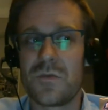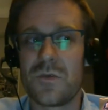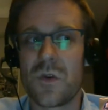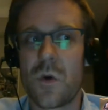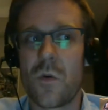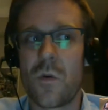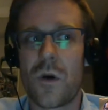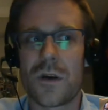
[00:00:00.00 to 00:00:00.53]

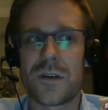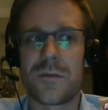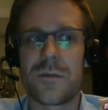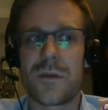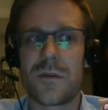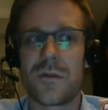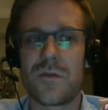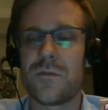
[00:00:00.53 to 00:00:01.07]
don't want to
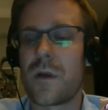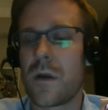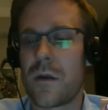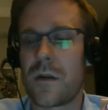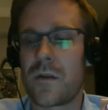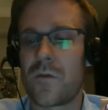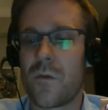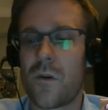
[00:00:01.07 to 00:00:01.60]
be too
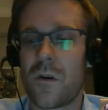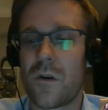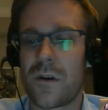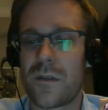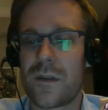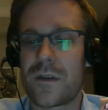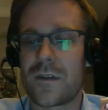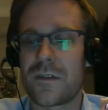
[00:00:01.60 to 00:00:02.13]
buried in work
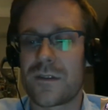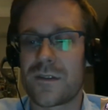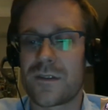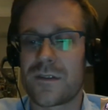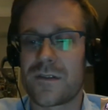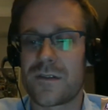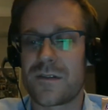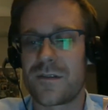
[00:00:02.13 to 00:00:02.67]
and then
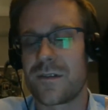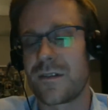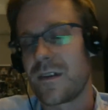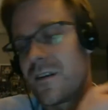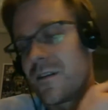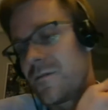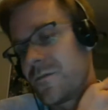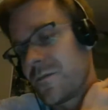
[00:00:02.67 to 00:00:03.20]
just, you
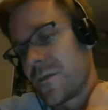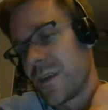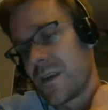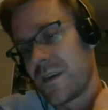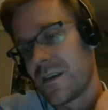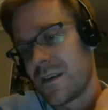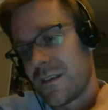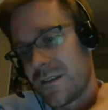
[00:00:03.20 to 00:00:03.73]
know,
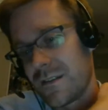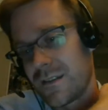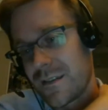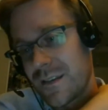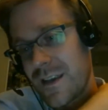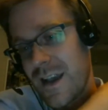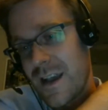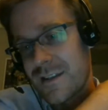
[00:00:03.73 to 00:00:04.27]
the
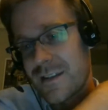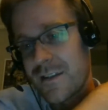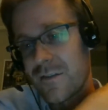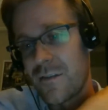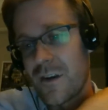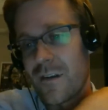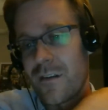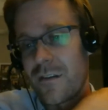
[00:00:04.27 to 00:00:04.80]
cats in the
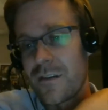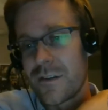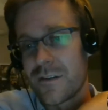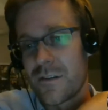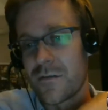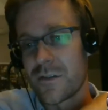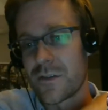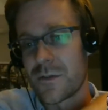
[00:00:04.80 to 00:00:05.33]
cradle and the
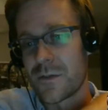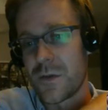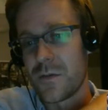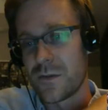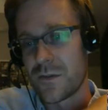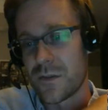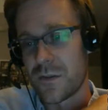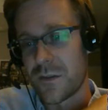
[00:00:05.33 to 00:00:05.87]
silver
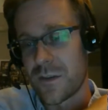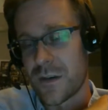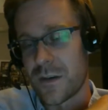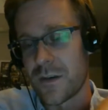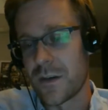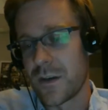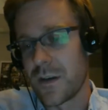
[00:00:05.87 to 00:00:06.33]
spoon sort of thing.